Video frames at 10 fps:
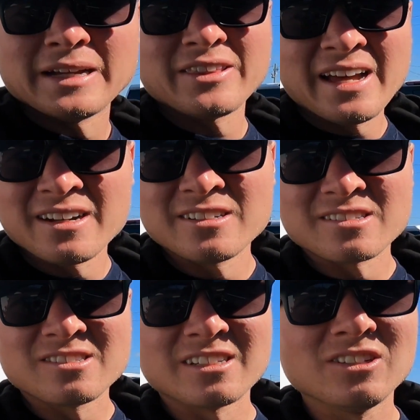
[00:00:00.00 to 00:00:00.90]
about that,
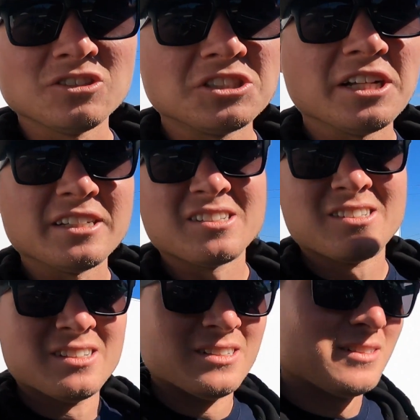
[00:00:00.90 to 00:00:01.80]
honestly, a little
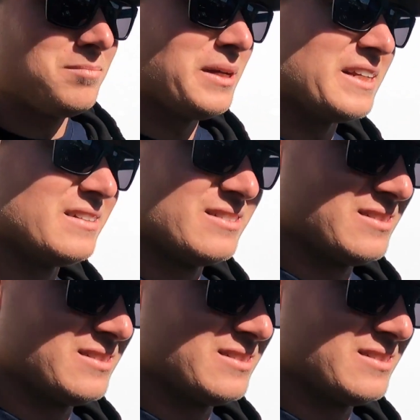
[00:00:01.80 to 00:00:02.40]
jealous, but